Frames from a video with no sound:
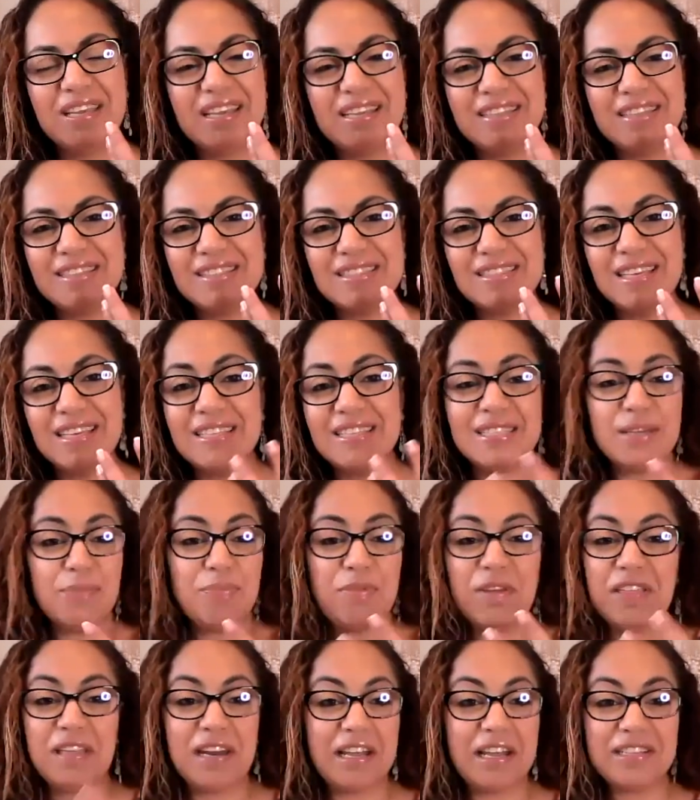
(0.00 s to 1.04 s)
It's
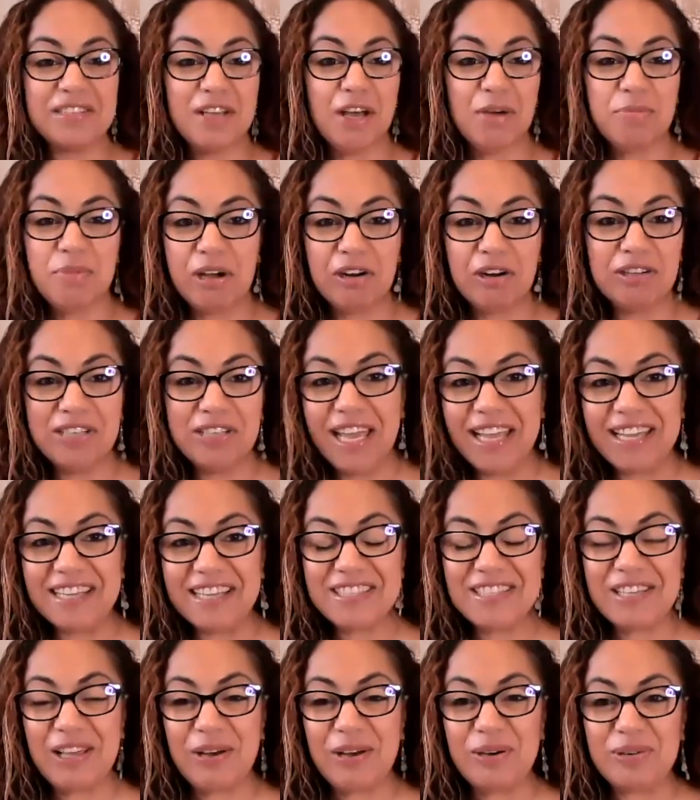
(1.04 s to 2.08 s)
something that I can talk about all day.
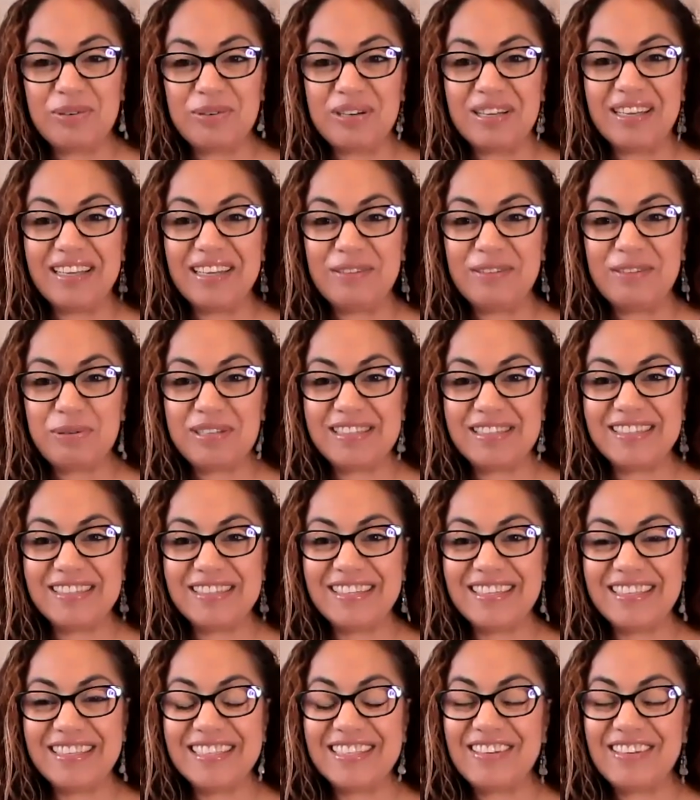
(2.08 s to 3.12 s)
So
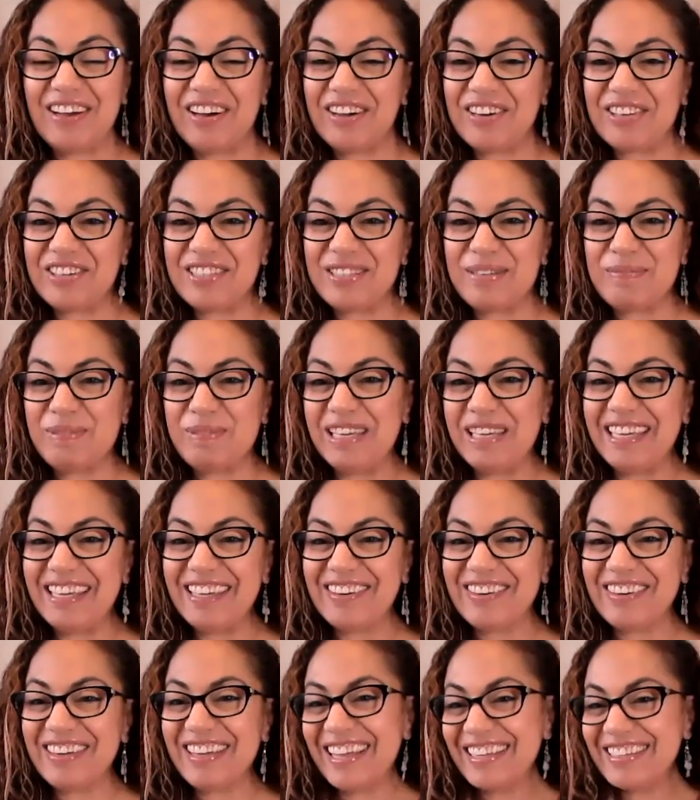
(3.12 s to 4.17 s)
it's an honor to be
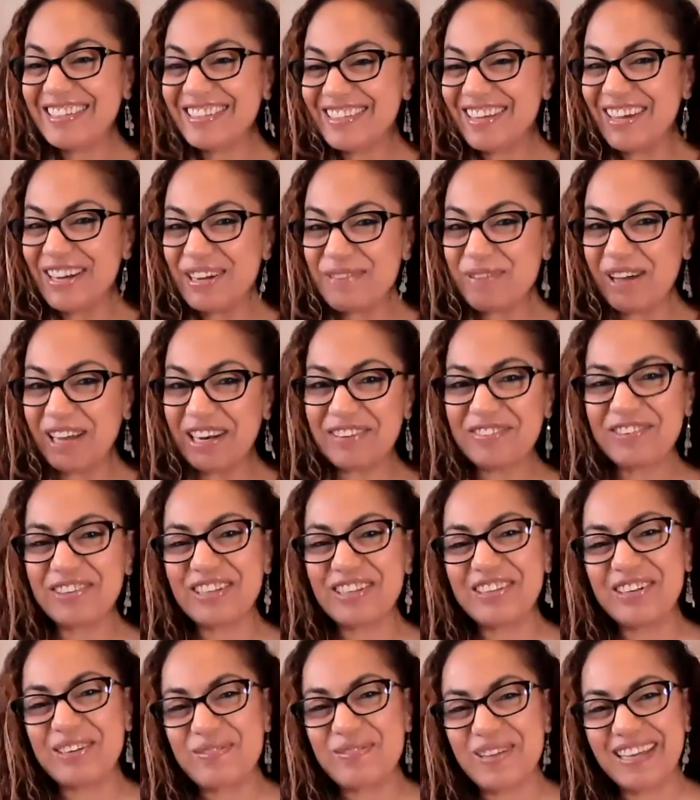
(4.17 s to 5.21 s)
here and get to talk about it for a
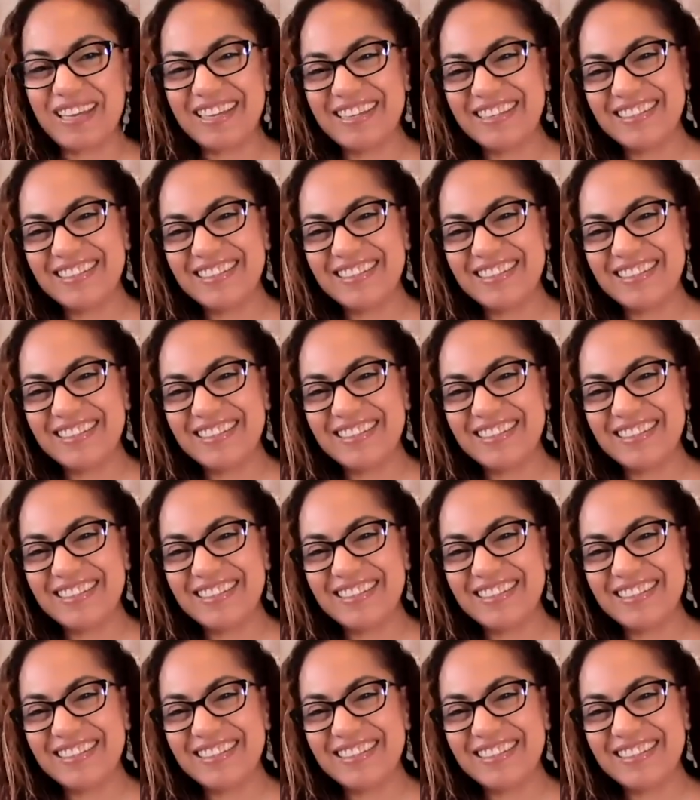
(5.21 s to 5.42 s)
little bit.